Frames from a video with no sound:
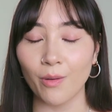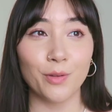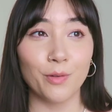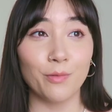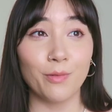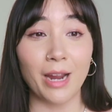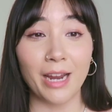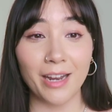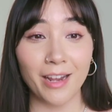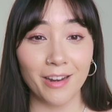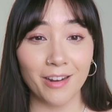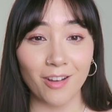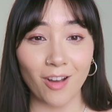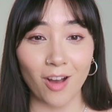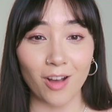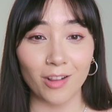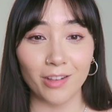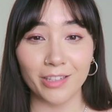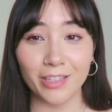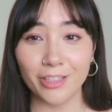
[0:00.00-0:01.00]
So right out of
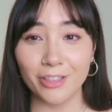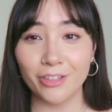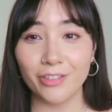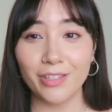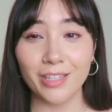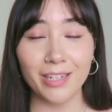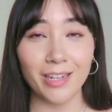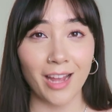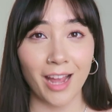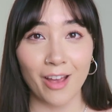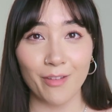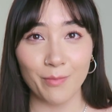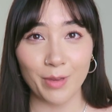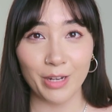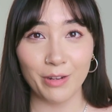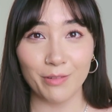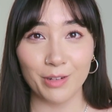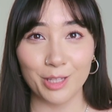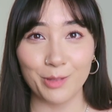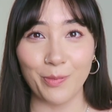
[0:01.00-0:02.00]
college, didn't have
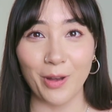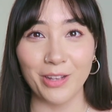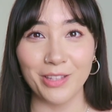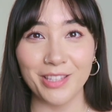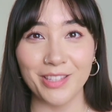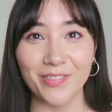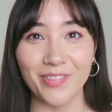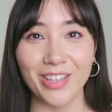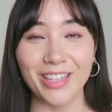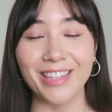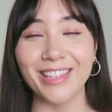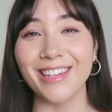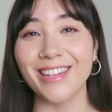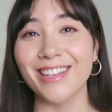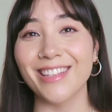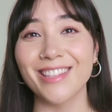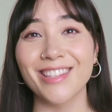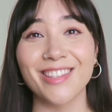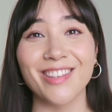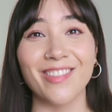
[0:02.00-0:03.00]
many
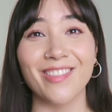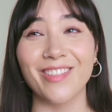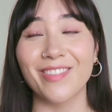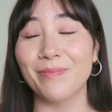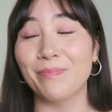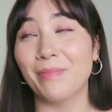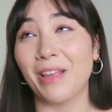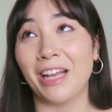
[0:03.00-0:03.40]
responsibilities, so